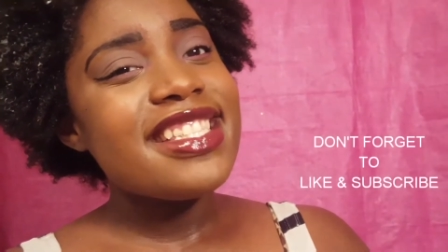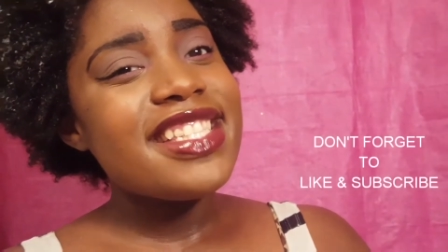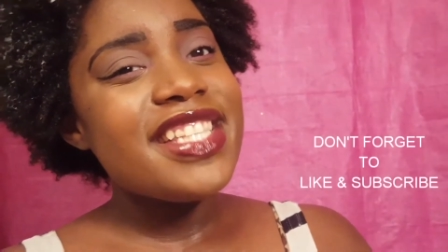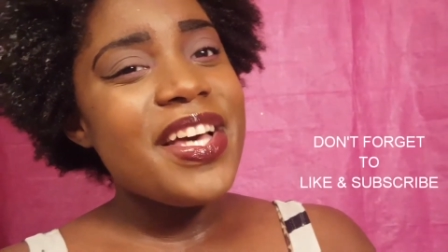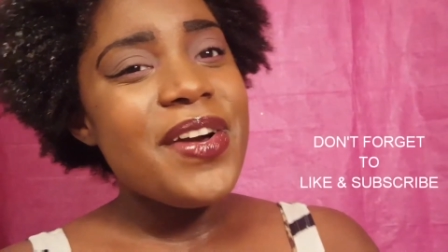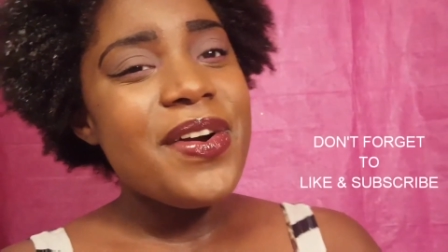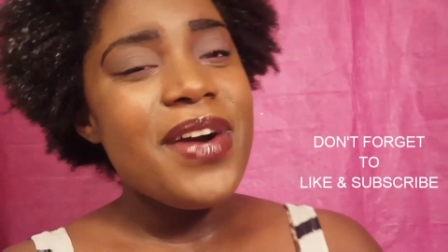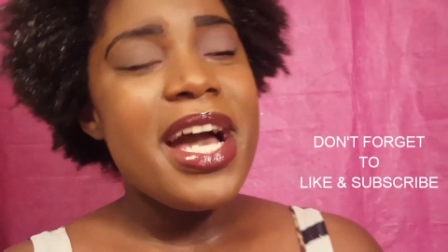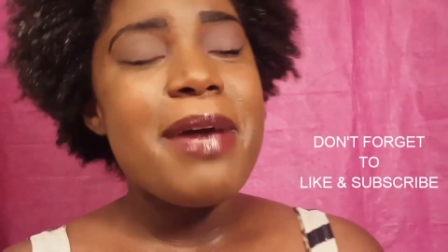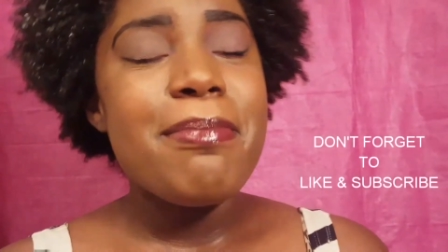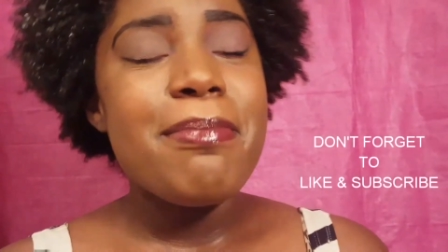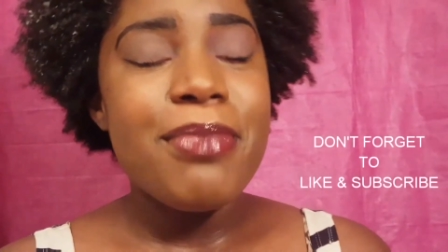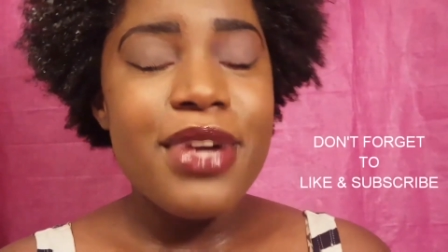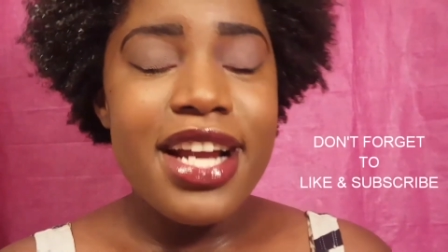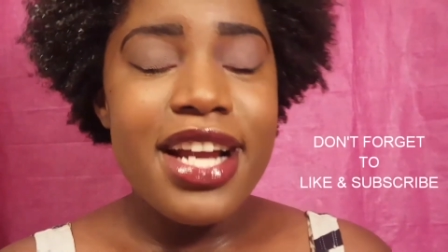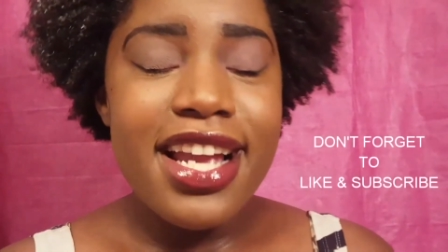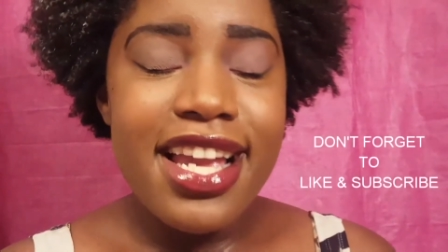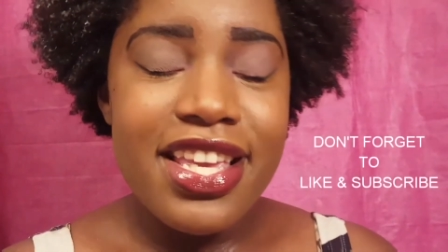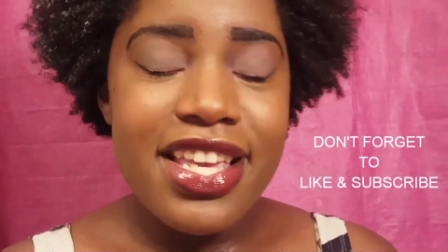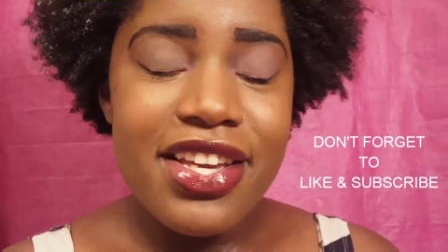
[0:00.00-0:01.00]
So I
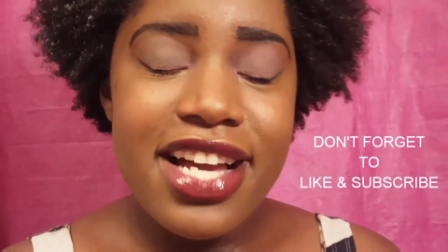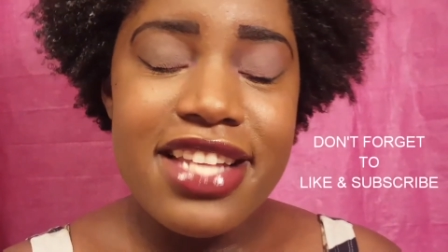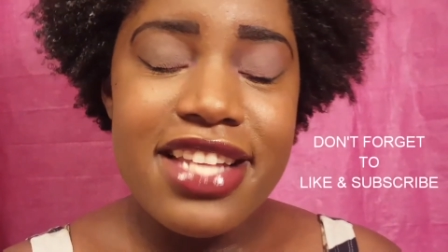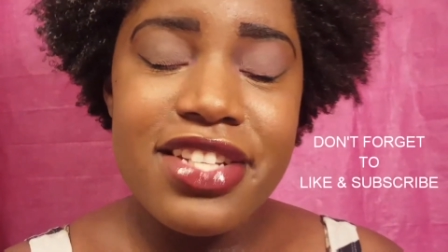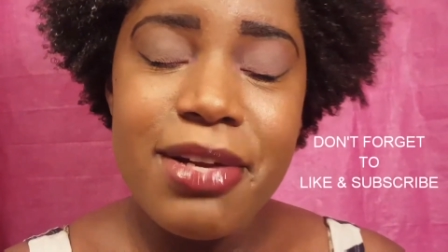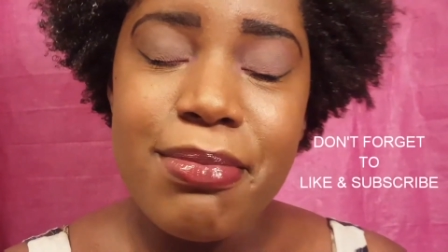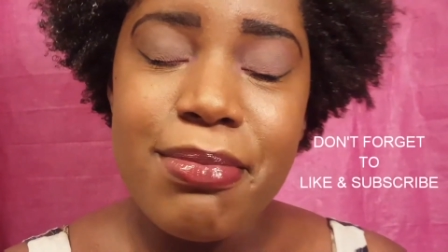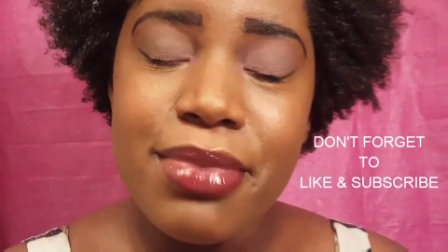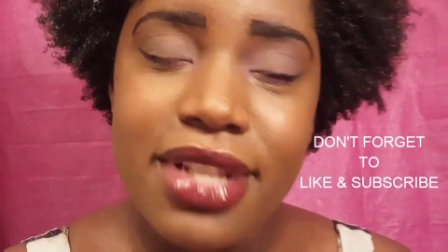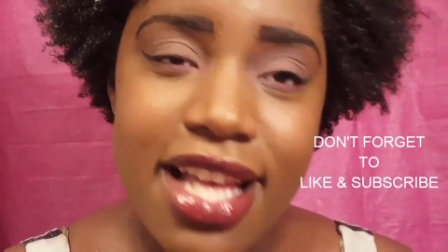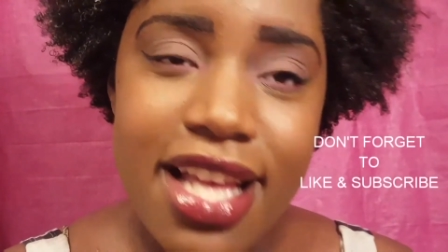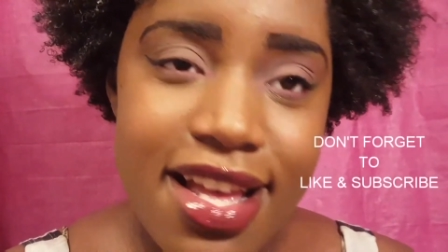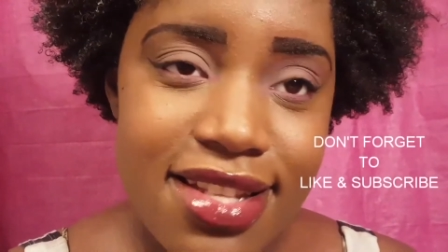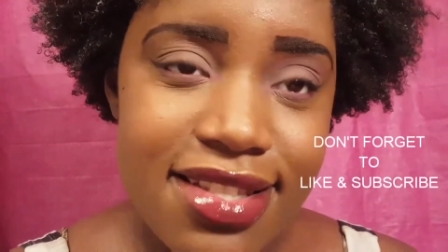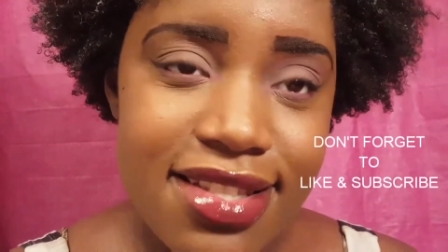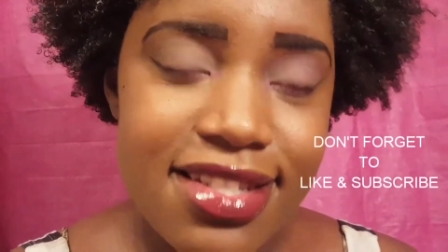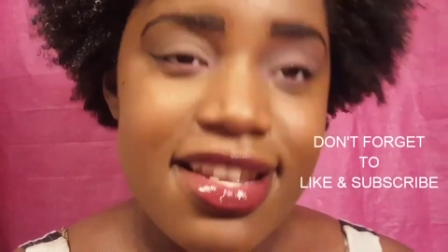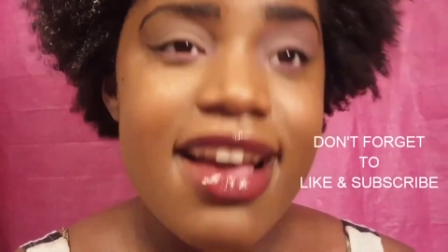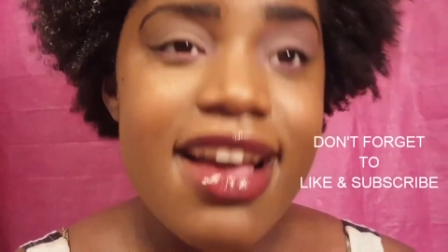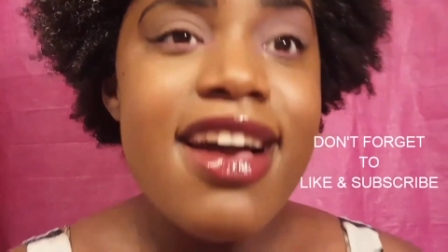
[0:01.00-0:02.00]
pray you guys are
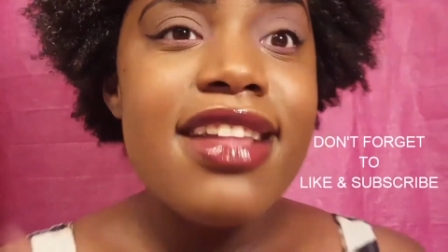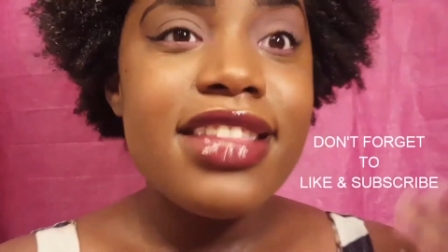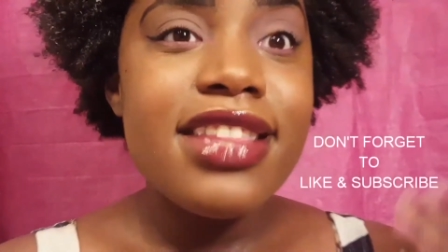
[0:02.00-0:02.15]
blessed.